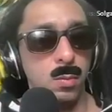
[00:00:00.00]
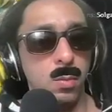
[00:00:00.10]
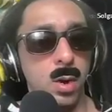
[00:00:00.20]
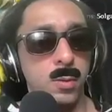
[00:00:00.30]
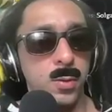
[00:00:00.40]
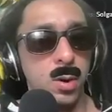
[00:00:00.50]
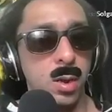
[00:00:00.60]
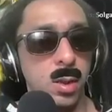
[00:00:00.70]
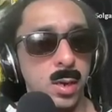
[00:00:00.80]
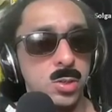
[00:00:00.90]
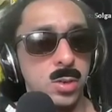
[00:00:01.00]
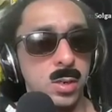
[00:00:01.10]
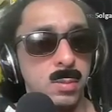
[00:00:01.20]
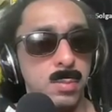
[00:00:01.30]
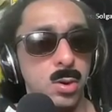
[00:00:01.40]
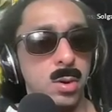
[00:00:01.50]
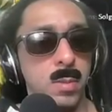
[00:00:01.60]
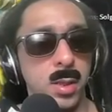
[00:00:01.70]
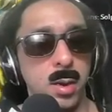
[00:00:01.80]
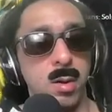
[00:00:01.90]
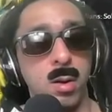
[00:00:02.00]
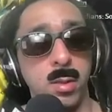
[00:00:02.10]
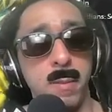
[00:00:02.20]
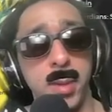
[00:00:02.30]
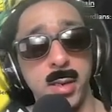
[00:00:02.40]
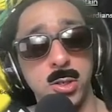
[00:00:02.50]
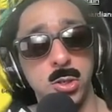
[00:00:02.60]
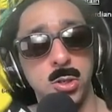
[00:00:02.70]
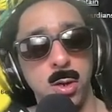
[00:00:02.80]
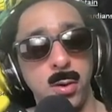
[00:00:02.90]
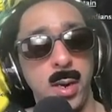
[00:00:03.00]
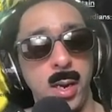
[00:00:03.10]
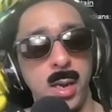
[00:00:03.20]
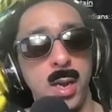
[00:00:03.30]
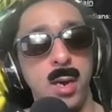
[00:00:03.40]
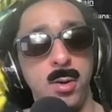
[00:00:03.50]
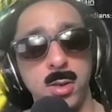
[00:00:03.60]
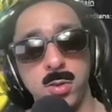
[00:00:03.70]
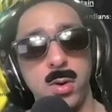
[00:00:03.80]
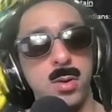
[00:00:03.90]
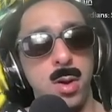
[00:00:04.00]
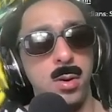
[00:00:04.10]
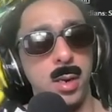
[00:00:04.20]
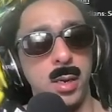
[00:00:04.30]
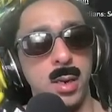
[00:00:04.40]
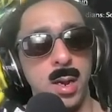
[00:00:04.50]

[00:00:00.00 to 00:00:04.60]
one of your electric Pokemon that are on the bench. Okay, now it is worth noting,